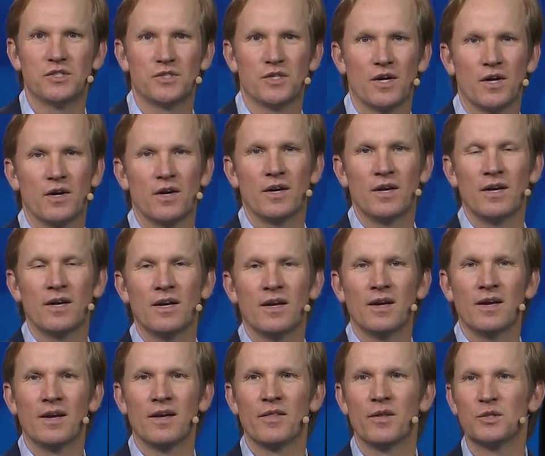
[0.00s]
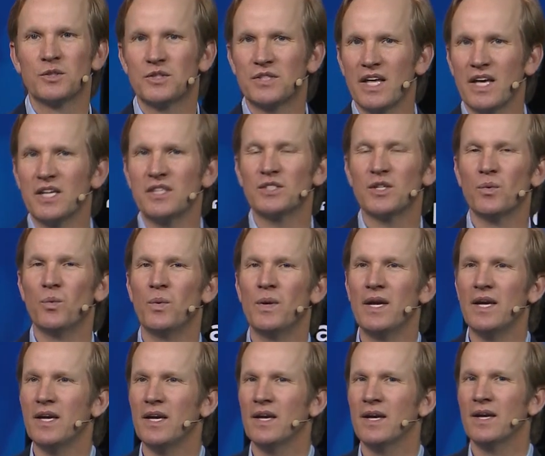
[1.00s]
sir. There's things that
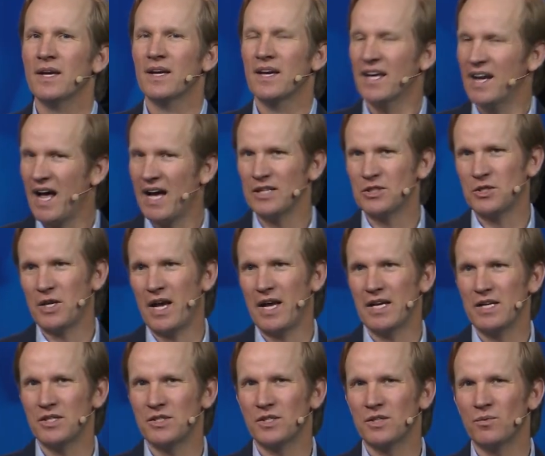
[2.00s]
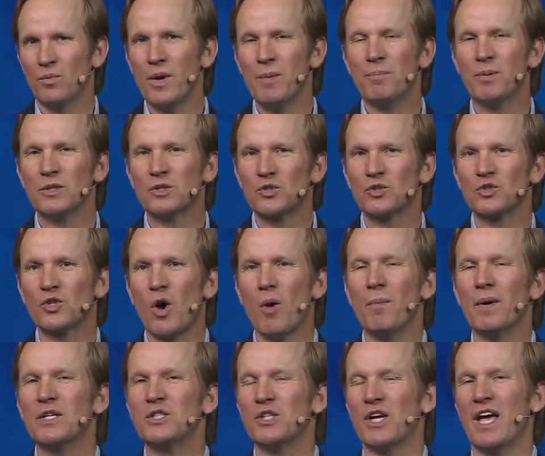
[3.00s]
we cannot change. And we put so
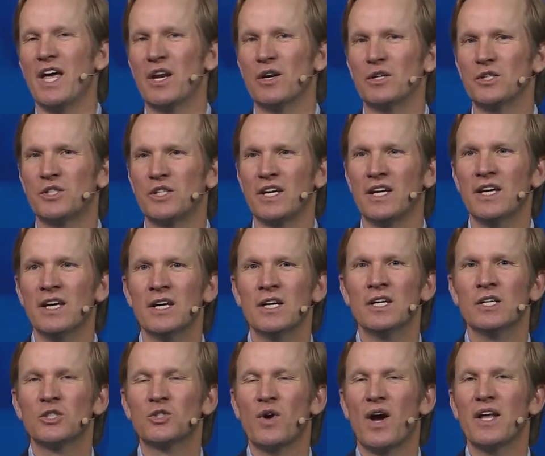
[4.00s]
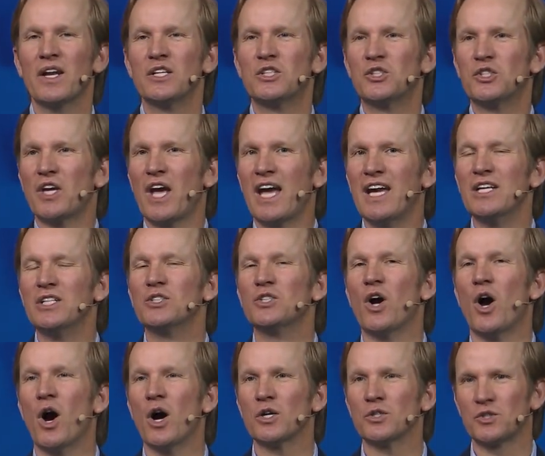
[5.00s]
much energy trying to change
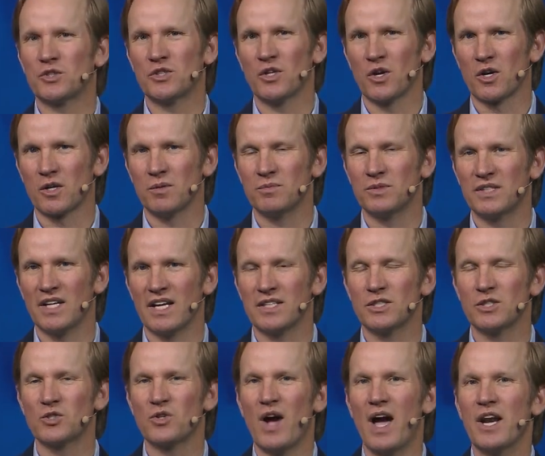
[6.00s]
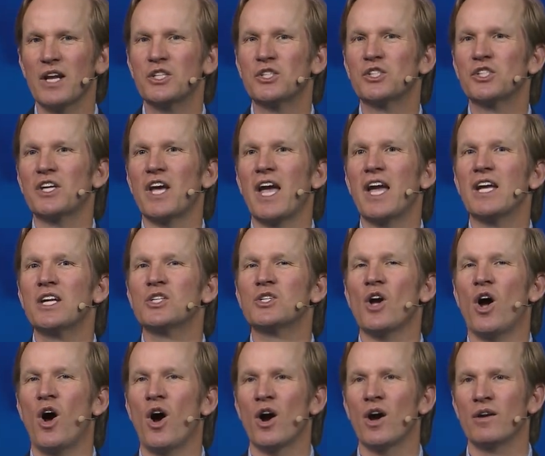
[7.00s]
our circumstances, trying to change
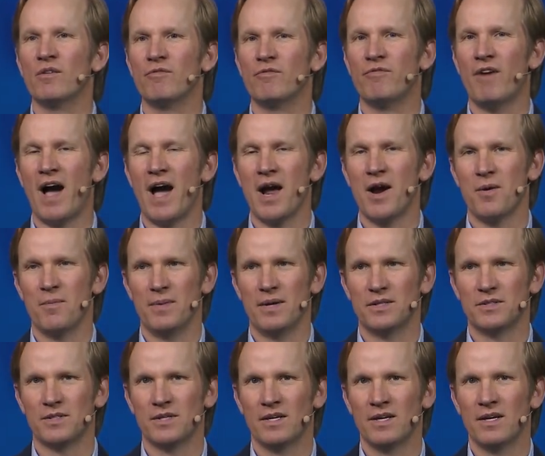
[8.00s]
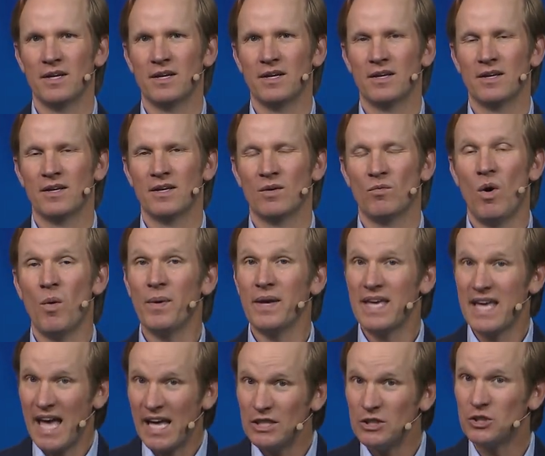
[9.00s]
our environment. What we
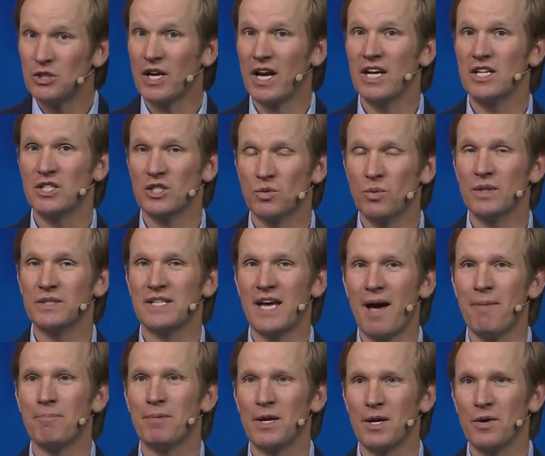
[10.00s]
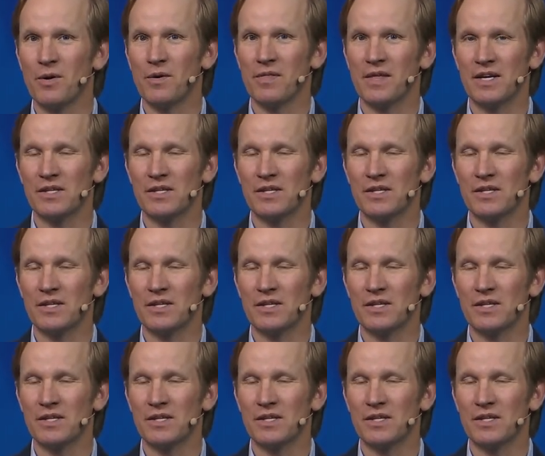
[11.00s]
can change is what's happening on the